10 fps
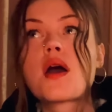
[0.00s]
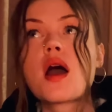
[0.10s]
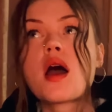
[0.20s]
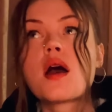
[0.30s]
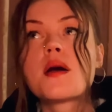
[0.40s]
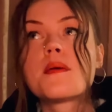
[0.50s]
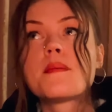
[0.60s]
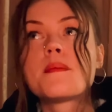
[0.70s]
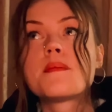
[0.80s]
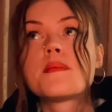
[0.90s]
light
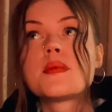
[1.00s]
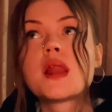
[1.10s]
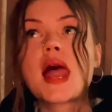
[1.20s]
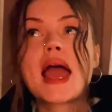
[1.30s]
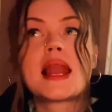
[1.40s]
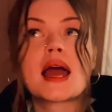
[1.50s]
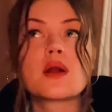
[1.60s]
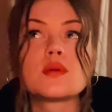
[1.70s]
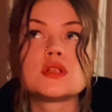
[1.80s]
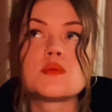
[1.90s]

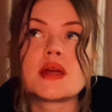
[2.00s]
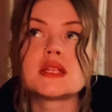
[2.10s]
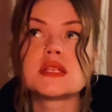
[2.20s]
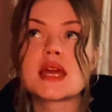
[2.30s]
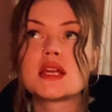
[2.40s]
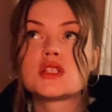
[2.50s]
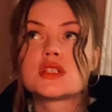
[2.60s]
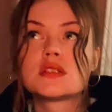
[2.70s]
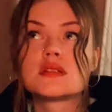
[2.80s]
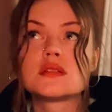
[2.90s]
language
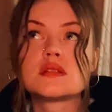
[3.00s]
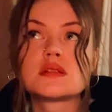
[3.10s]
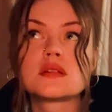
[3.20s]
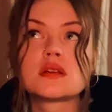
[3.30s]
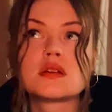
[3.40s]
meditations,